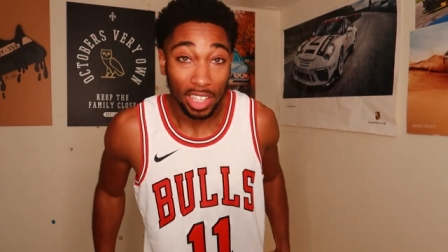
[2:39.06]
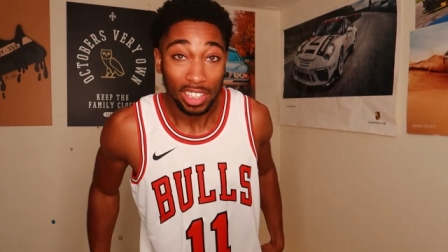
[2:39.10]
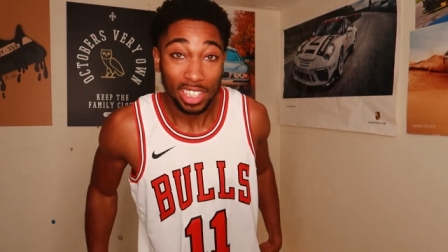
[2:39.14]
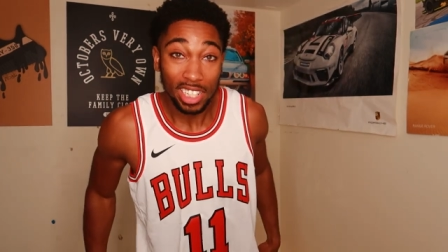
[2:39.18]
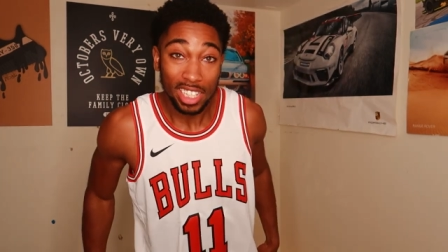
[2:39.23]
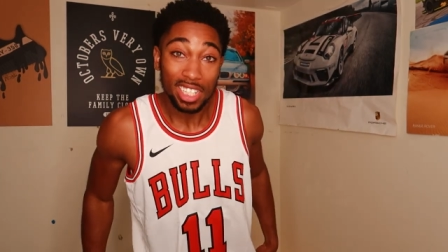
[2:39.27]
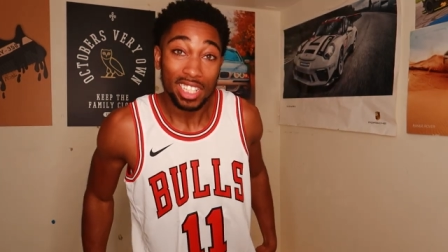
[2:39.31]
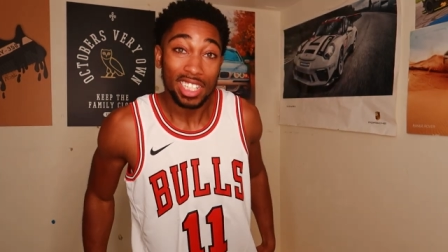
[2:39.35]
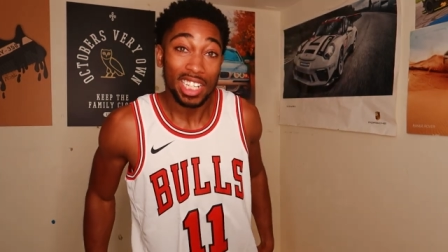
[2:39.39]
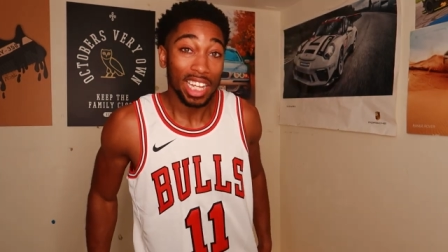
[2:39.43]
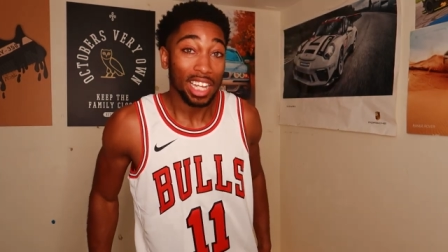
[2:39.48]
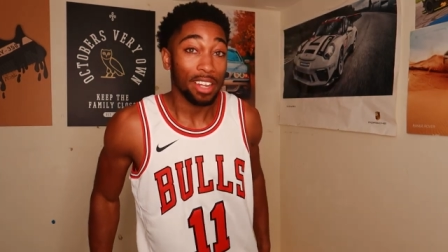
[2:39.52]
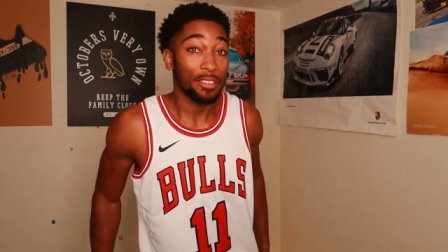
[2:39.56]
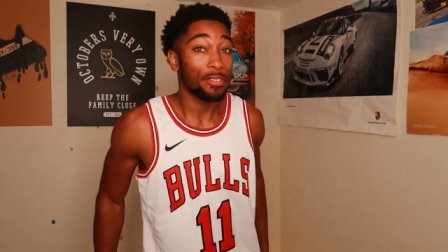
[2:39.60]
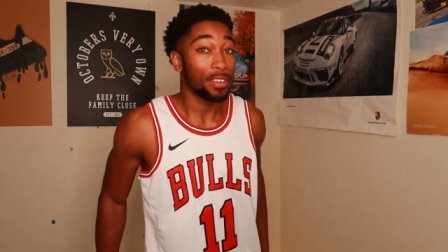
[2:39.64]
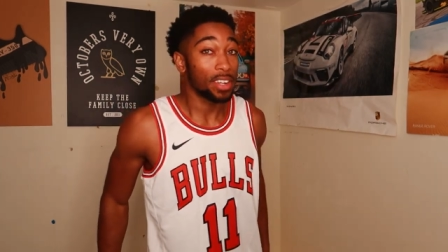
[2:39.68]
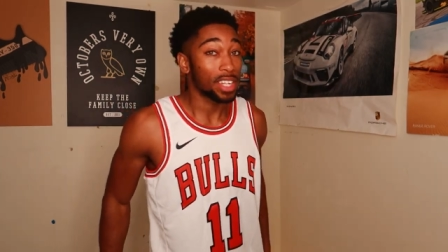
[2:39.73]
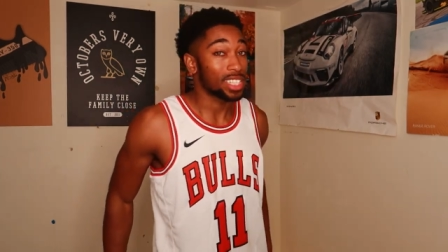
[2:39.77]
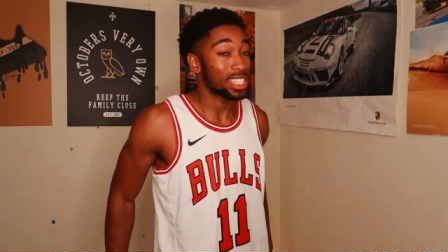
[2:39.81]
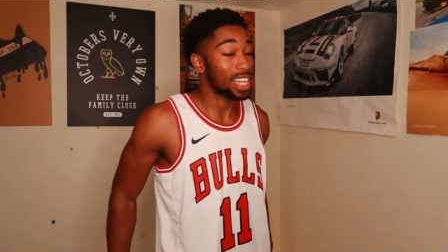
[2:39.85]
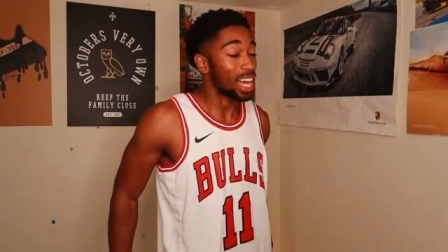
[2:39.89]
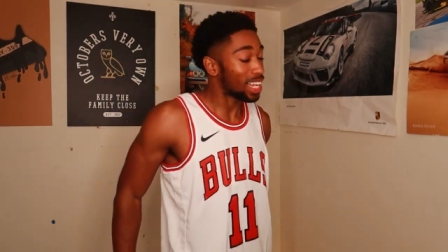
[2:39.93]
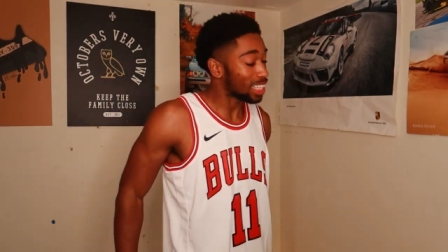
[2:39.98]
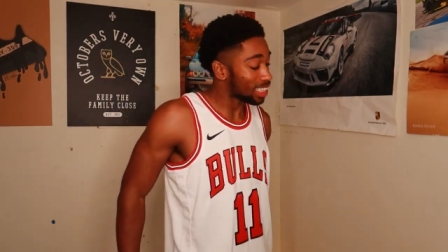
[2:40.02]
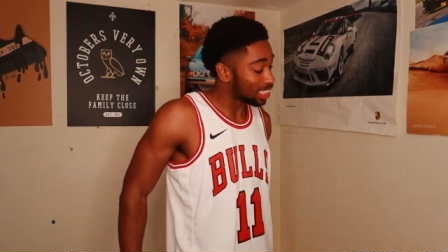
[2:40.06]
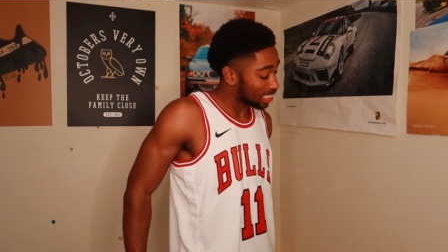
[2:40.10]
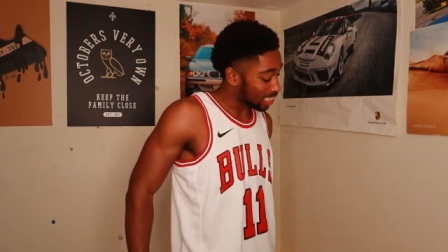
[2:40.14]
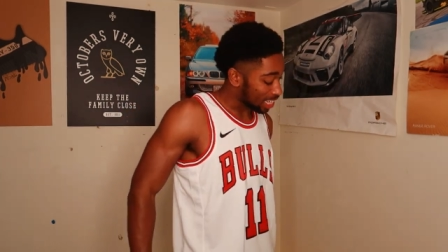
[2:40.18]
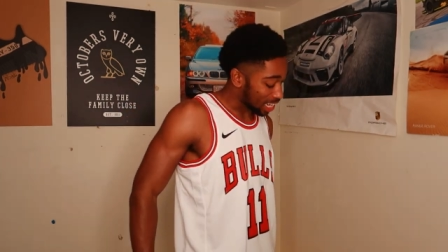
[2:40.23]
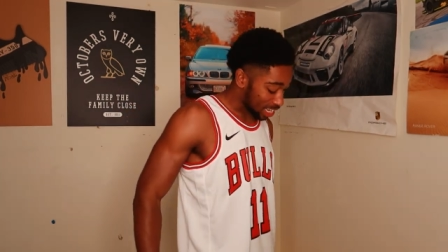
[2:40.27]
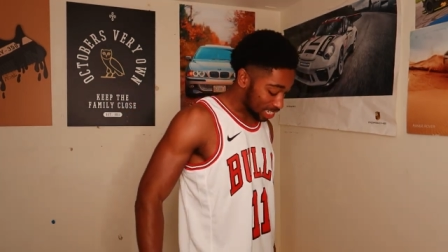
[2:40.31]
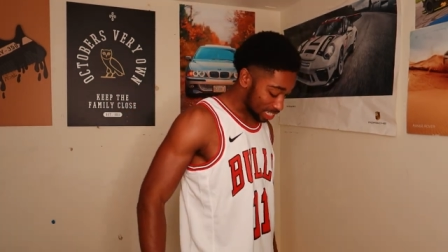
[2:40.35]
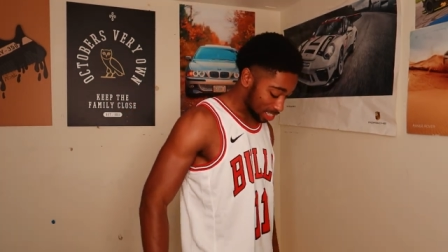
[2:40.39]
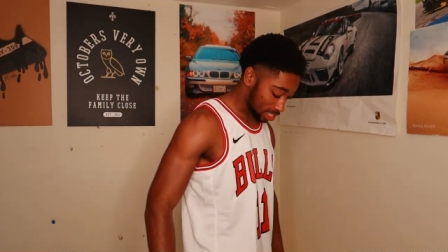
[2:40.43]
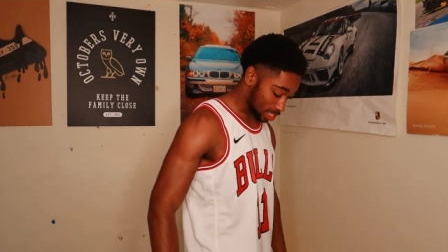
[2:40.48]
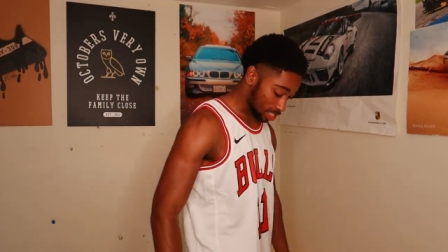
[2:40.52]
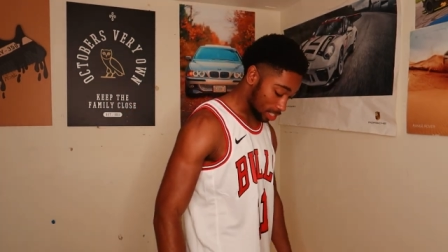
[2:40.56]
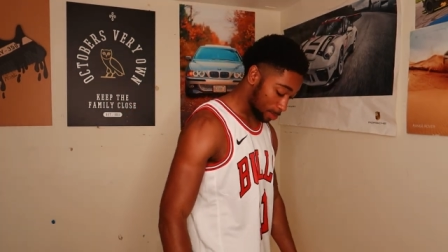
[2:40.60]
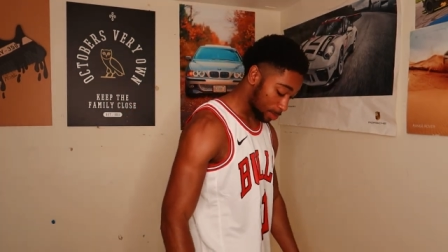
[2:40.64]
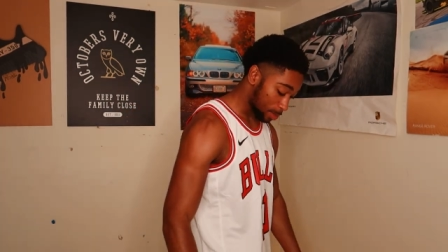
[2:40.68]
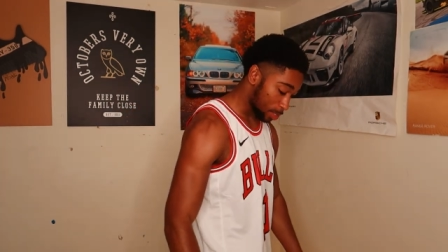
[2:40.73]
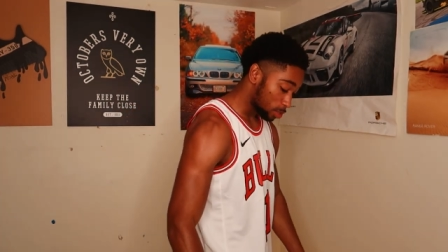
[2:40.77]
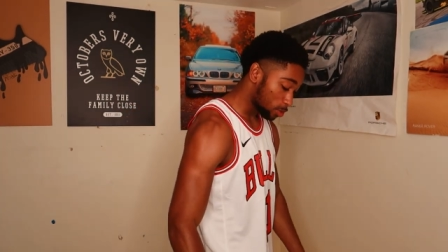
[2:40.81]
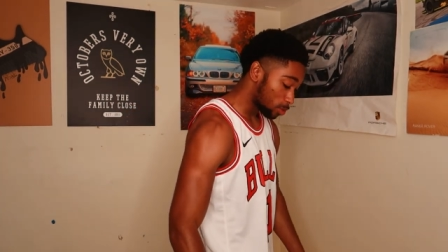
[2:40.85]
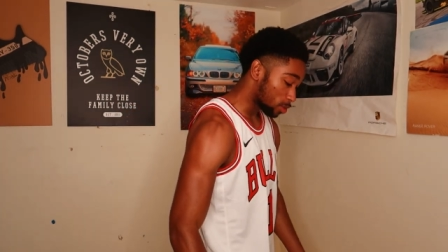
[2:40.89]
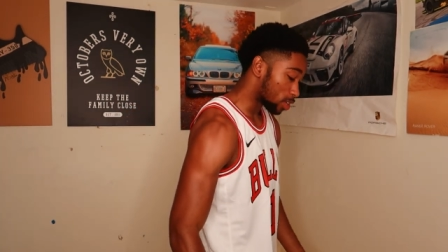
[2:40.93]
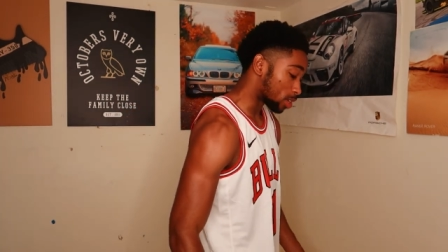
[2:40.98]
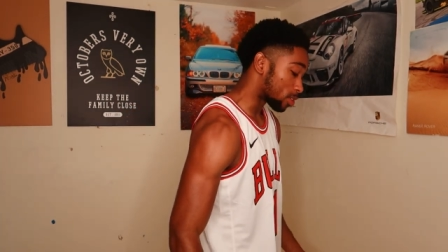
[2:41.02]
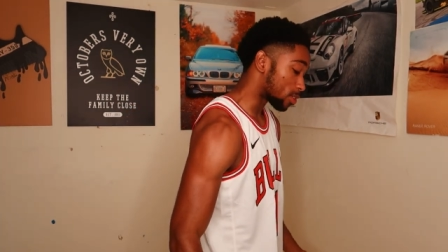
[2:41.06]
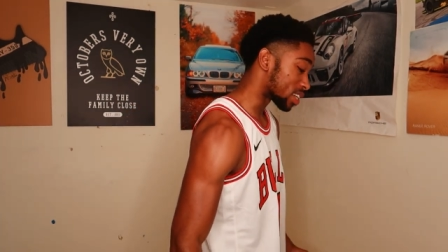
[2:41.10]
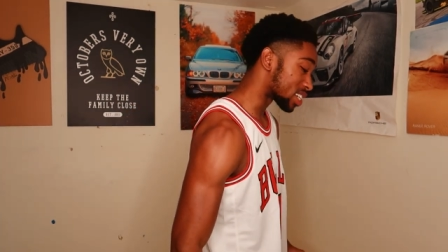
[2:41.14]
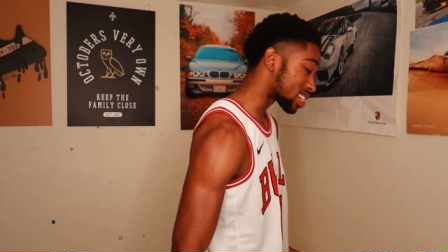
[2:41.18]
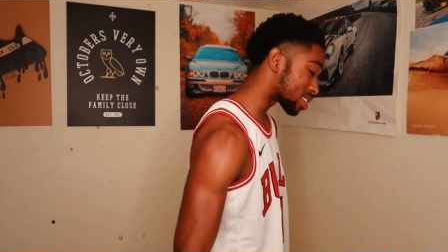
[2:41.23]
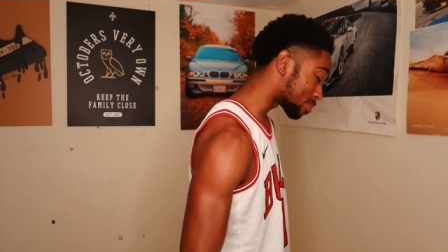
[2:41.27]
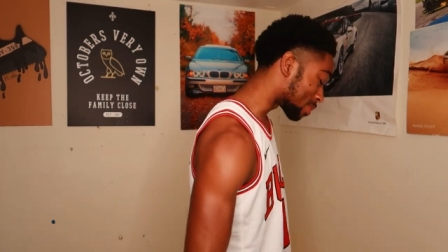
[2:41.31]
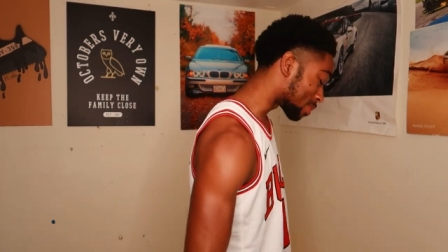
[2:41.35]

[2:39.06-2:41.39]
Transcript: this thing fits hella nice. Let me do a quick